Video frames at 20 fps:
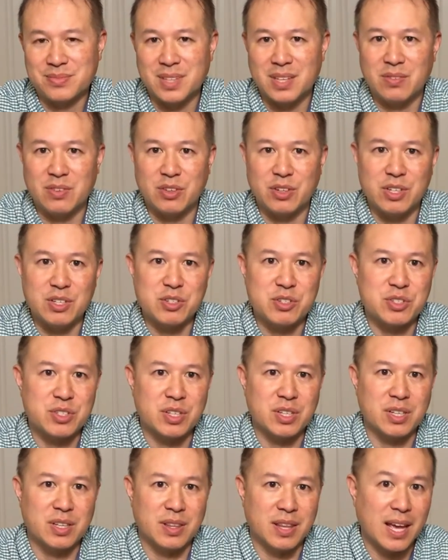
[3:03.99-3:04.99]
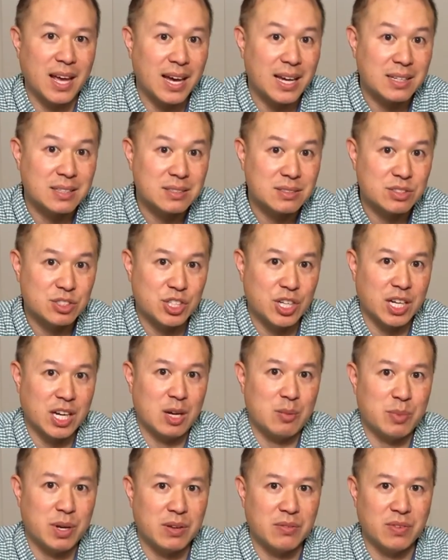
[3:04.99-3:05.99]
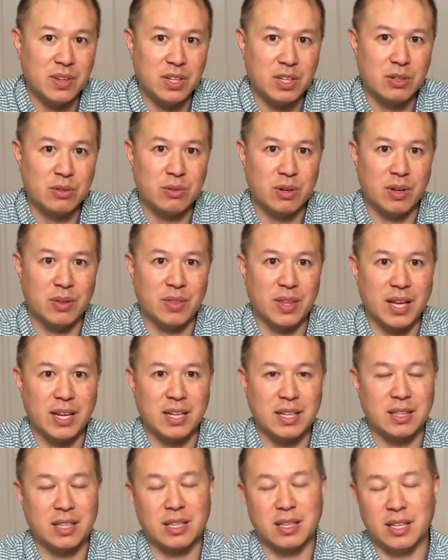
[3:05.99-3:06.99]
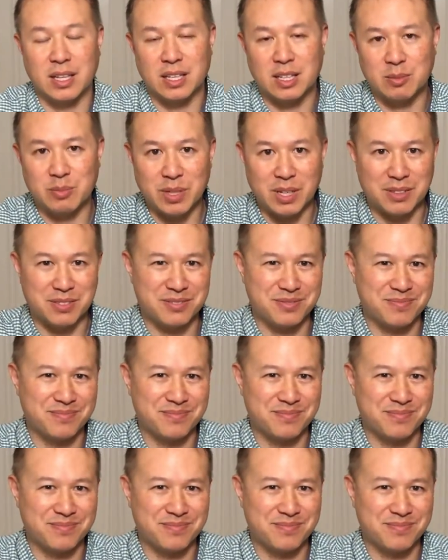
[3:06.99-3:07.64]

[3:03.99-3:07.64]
If you're interested in that, check out my video on that in the link above.